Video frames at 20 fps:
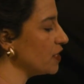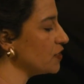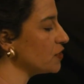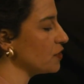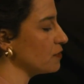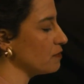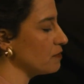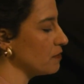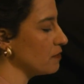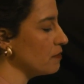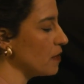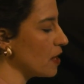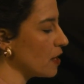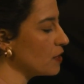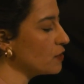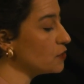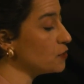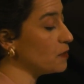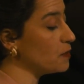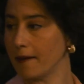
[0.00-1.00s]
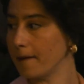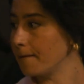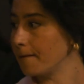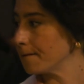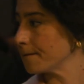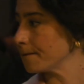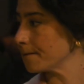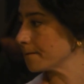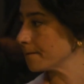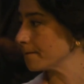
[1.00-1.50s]
recognizes the smear
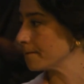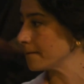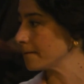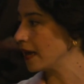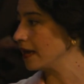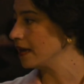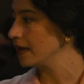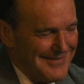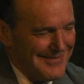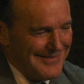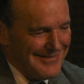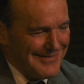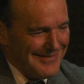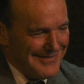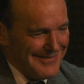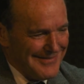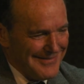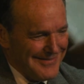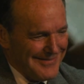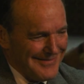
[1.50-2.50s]
tactic. Later, Paley